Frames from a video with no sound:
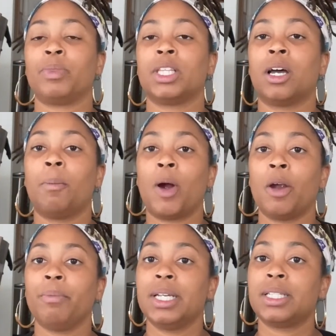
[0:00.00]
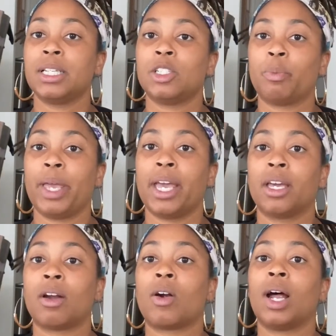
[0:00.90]
the apartments in
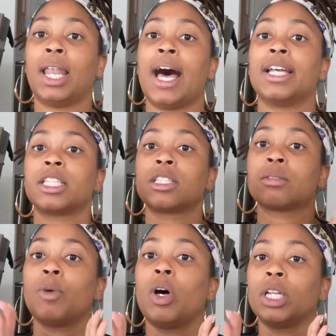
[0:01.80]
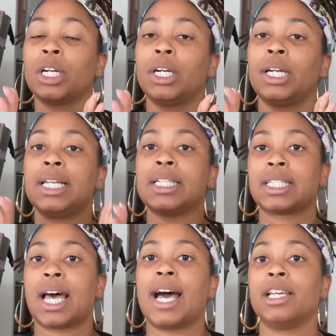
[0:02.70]
Japan are a lot smaller in
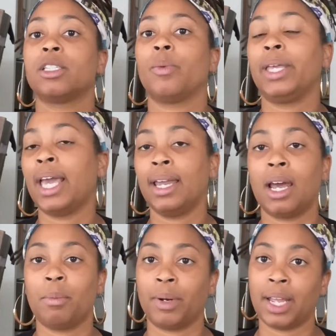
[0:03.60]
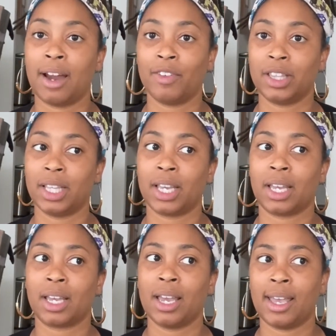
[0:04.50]
size, so we cannot bring
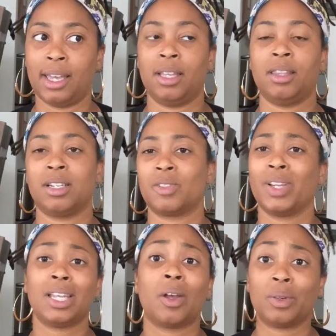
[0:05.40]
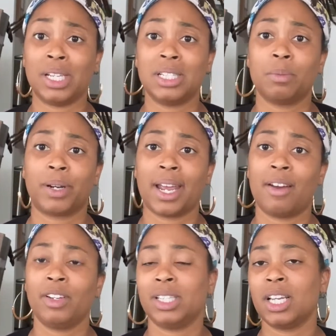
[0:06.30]
everything, and there's really no need to bring
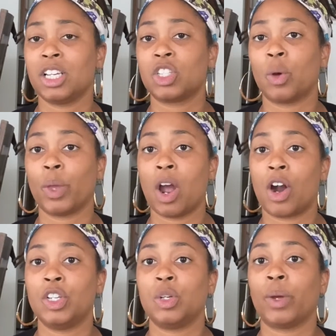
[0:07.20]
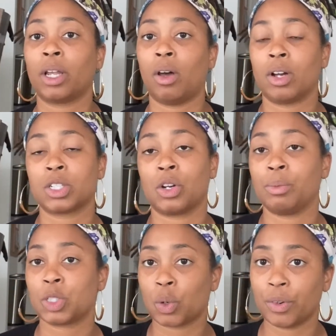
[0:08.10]
everything. So we are doing
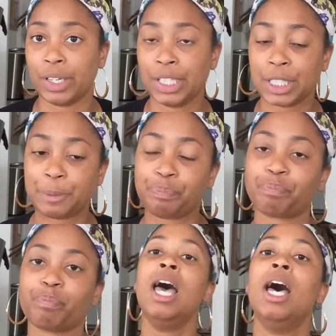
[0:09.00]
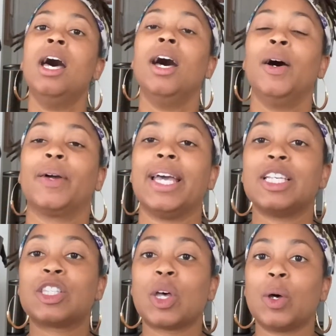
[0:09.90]
long-term storage.
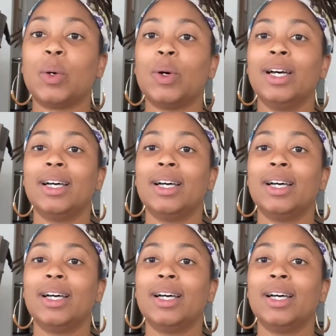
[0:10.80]
Okay, so